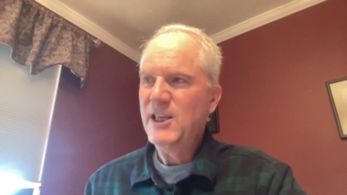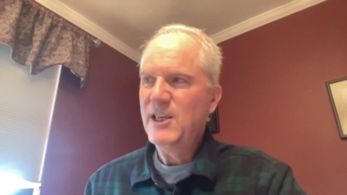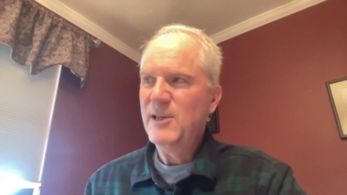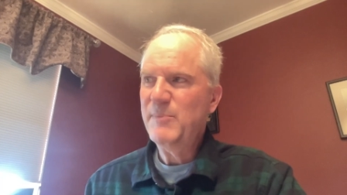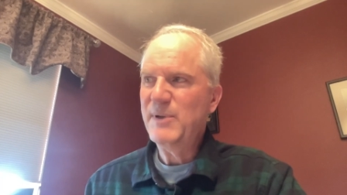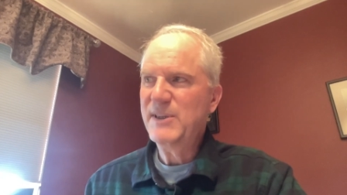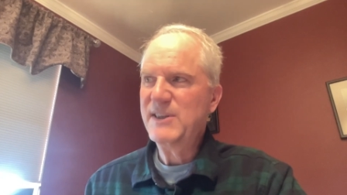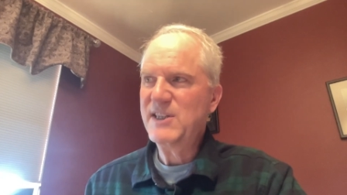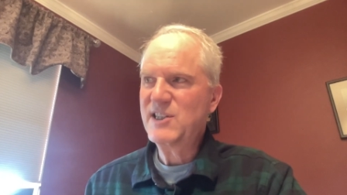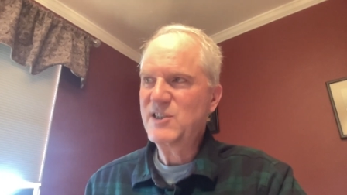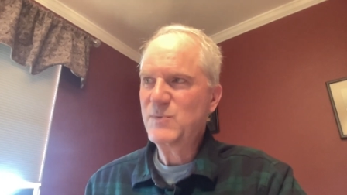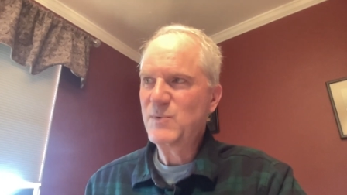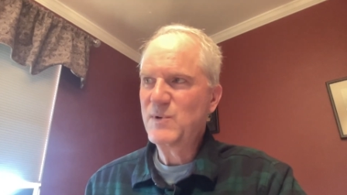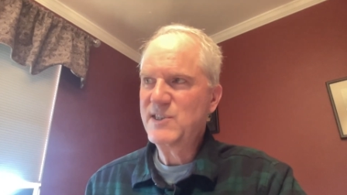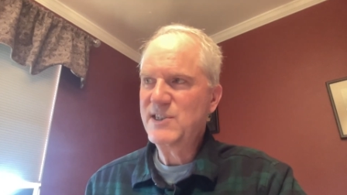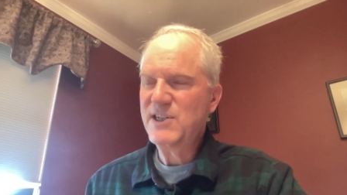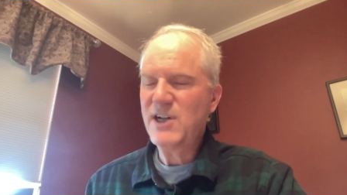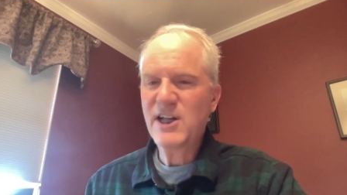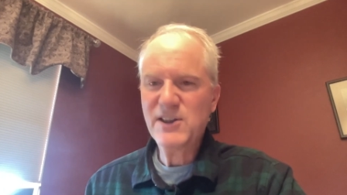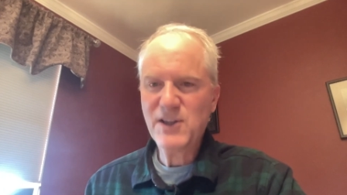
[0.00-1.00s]
But this
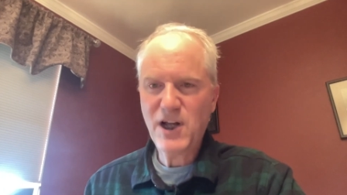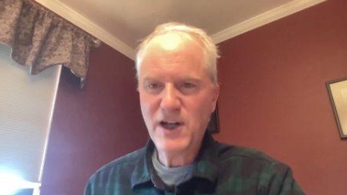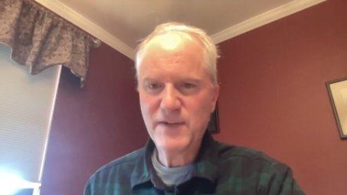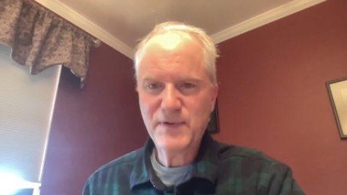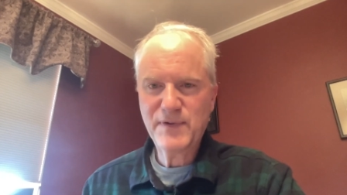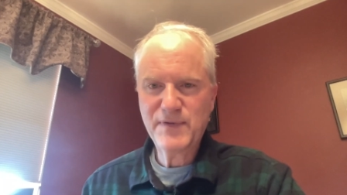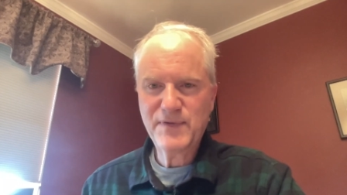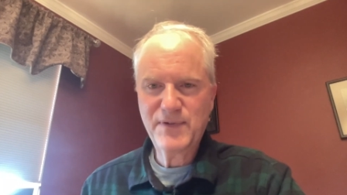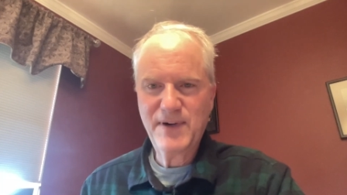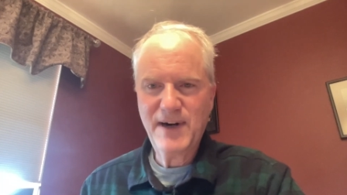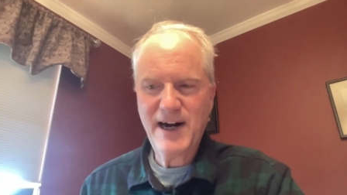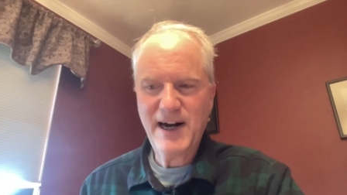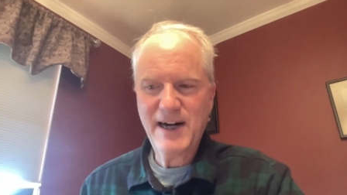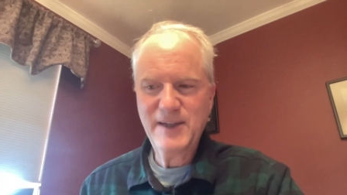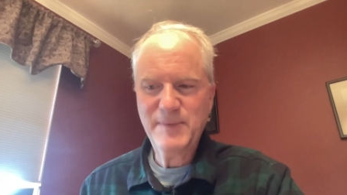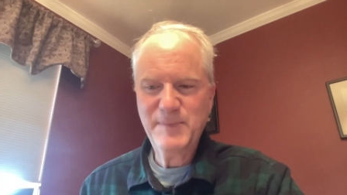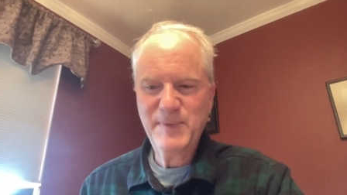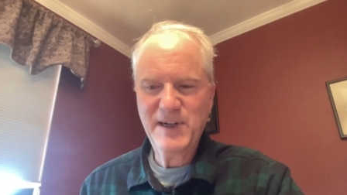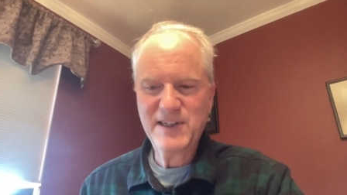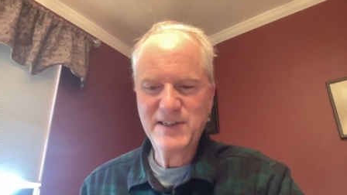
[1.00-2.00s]
was the unlawful
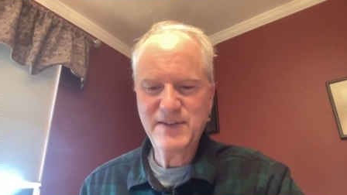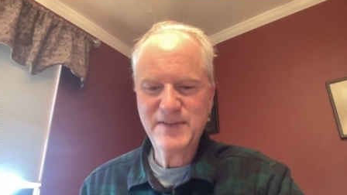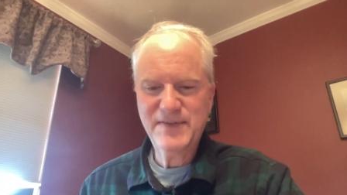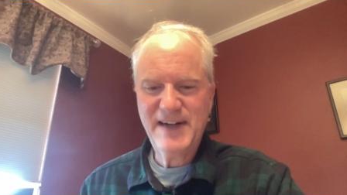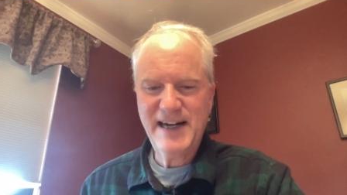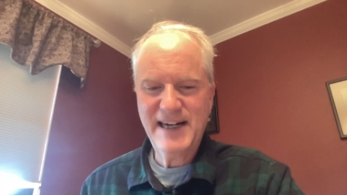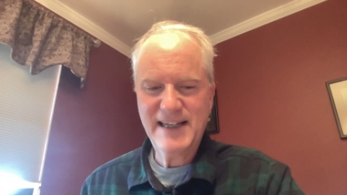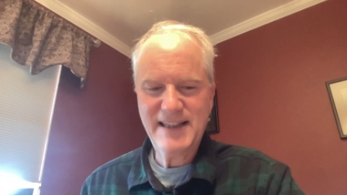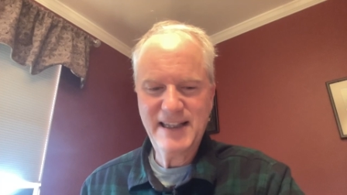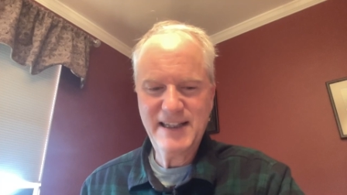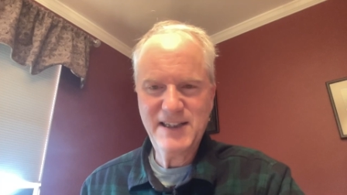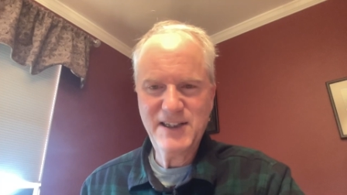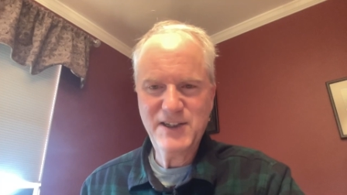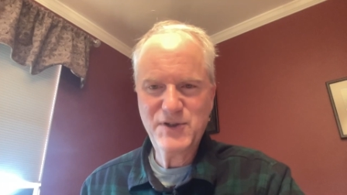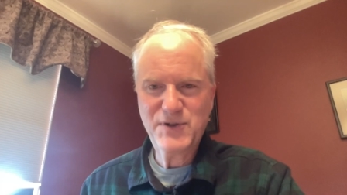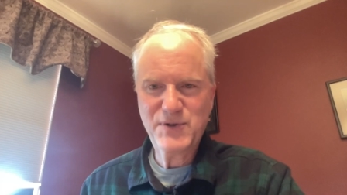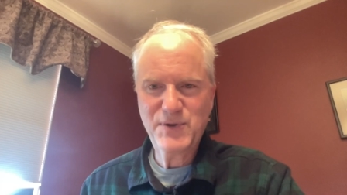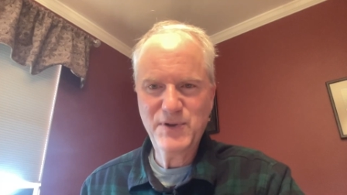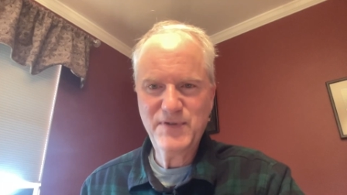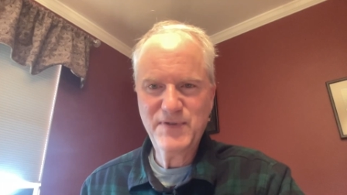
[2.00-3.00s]
variety because it violated the
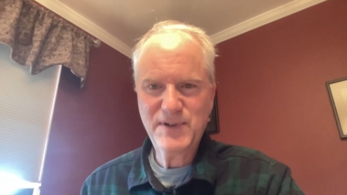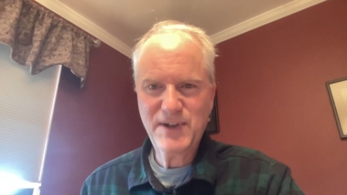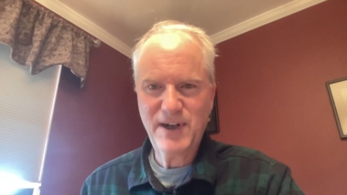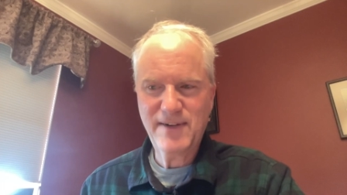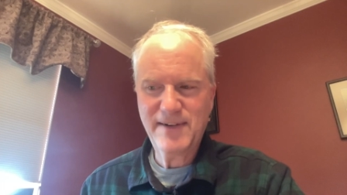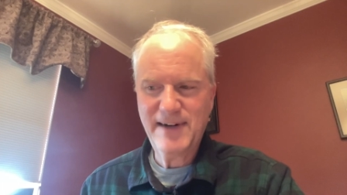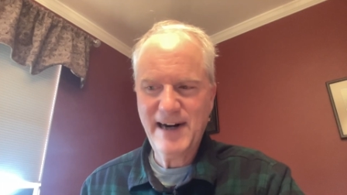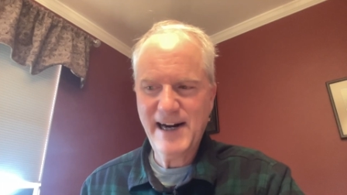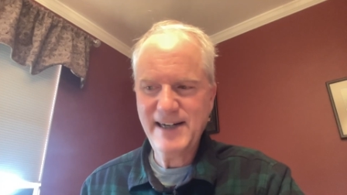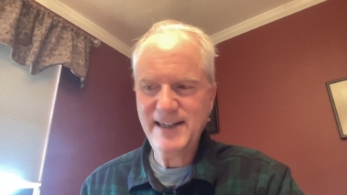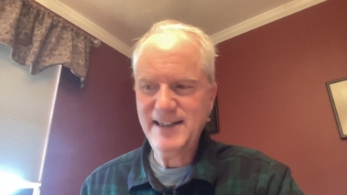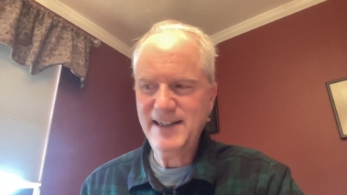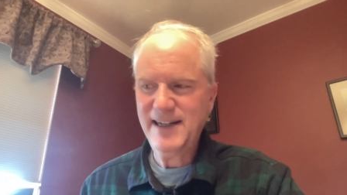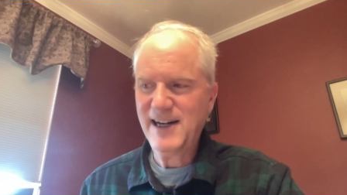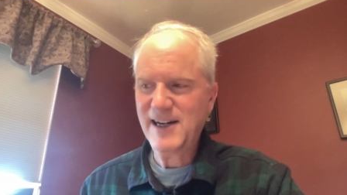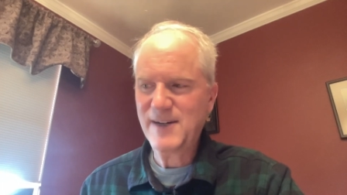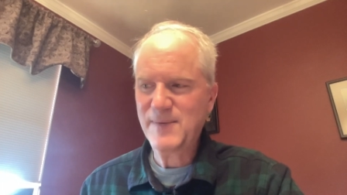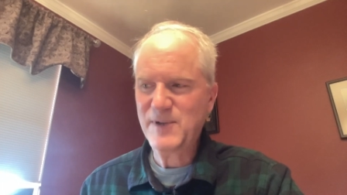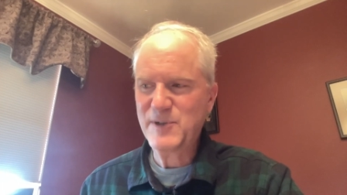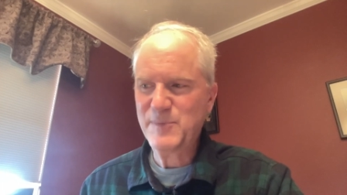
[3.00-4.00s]
Truth of Caller ID Act,